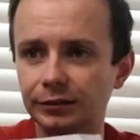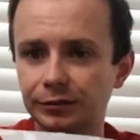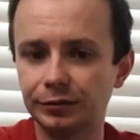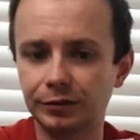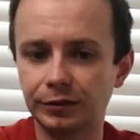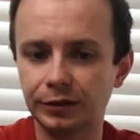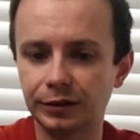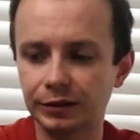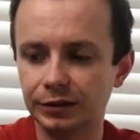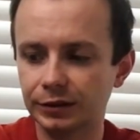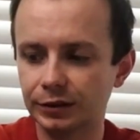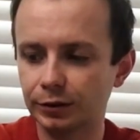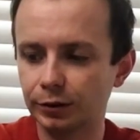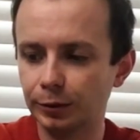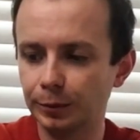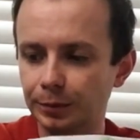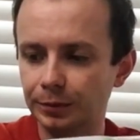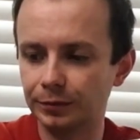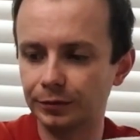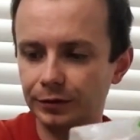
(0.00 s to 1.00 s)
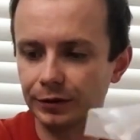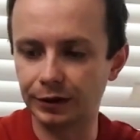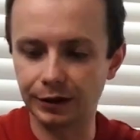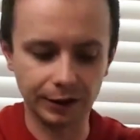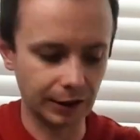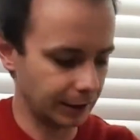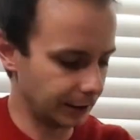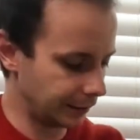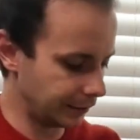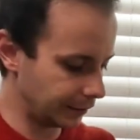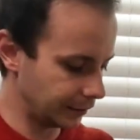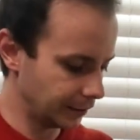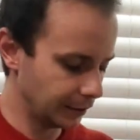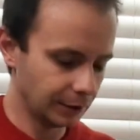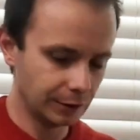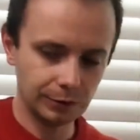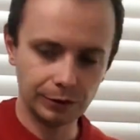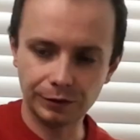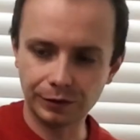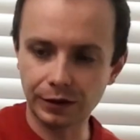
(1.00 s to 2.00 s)
for the scope. Very nice.
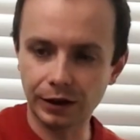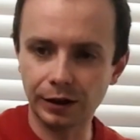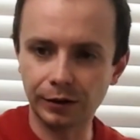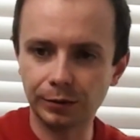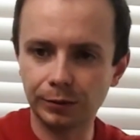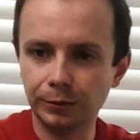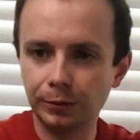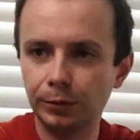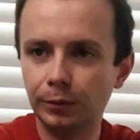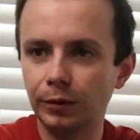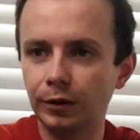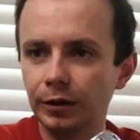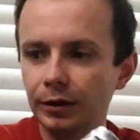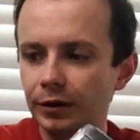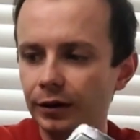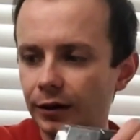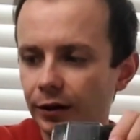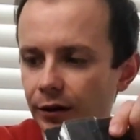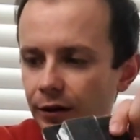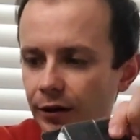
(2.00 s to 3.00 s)
We've got 1,